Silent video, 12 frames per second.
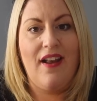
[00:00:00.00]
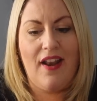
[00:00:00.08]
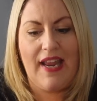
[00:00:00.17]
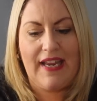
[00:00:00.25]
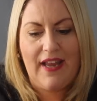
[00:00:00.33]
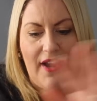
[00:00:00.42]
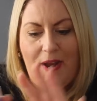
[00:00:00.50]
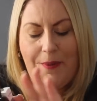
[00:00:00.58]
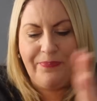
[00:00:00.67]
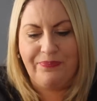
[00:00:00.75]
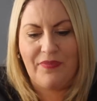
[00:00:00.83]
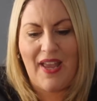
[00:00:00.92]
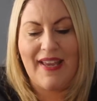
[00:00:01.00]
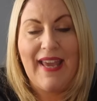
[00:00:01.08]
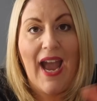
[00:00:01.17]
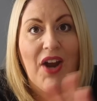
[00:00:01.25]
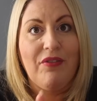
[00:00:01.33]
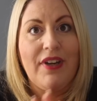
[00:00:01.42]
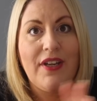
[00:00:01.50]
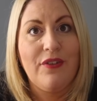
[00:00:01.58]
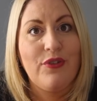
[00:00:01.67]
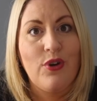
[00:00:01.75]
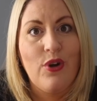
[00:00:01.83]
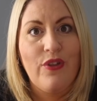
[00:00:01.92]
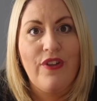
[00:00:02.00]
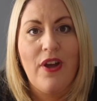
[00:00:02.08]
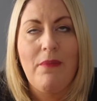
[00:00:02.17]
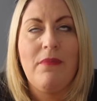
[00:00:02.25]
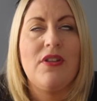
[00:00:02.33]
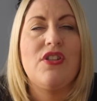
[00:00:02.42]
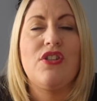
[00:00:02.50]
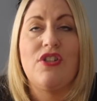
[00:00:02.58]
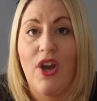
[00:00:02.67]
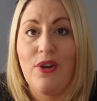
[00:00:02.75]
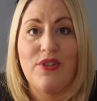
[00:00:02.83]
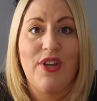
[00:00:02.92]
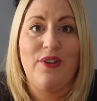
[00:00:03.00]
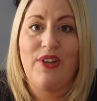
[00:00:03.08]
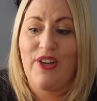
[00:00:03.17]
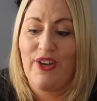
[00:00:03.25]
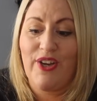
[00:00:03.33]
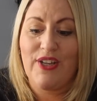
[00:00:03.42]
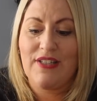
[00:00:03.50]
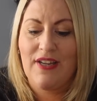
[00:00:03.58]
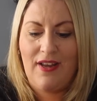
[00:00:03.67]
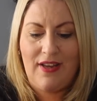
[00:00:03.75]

like a carrier for them. So good.